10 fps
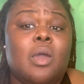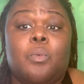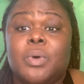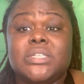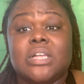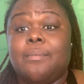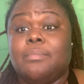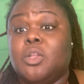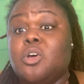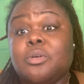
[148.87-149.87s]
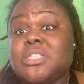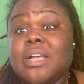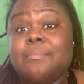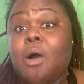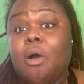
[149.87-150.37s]
when something
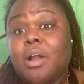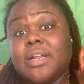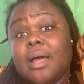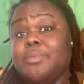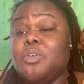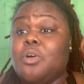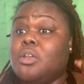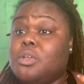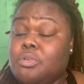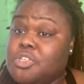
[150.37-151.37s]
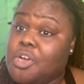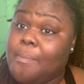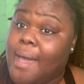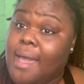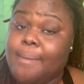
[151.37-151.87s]
hard comes, you're going to lose your
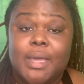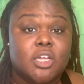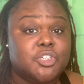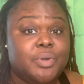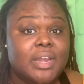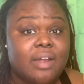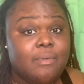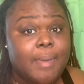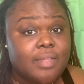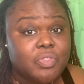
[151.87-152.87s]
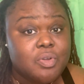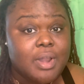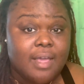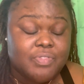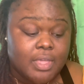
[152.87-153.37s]
mind because you ain't never been through
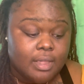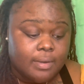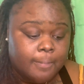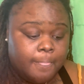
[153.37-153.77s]
nothing.